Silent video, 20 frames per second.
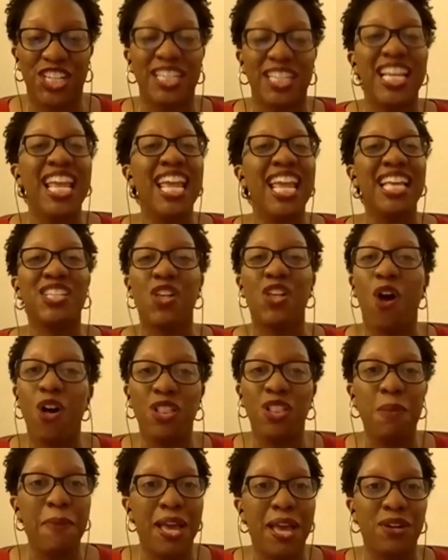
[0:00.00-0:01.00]
It's all
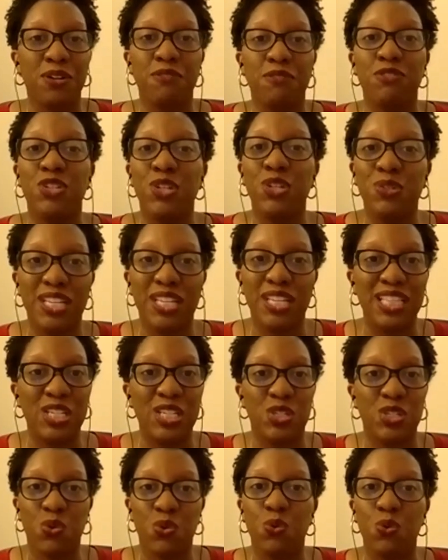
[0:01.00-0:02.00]
a matter of using
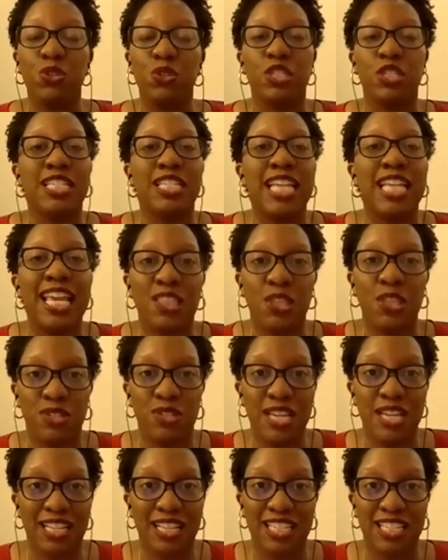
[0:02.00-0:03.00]
these tools to take those
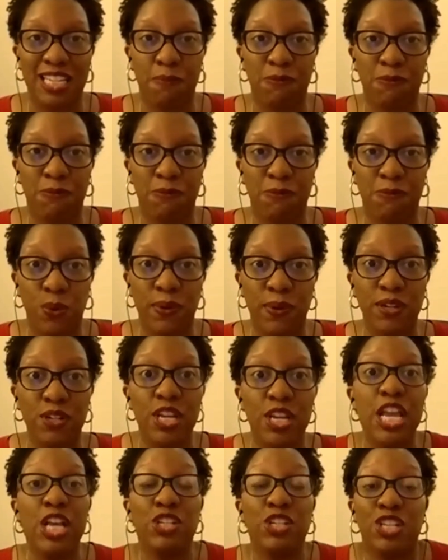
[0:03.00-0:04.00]
next steps forward
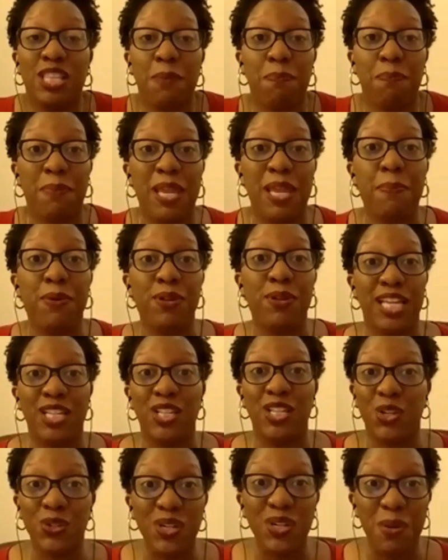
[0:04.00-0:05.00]
so that people can
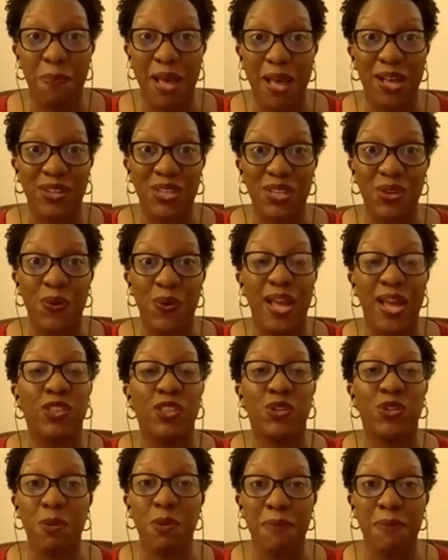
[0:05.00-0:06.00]
learn about you and
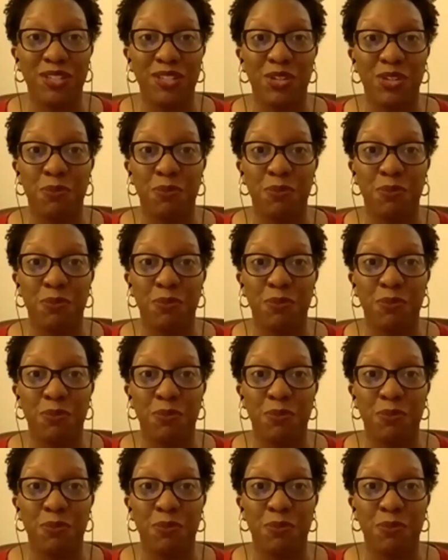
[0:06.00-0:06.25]
learn about your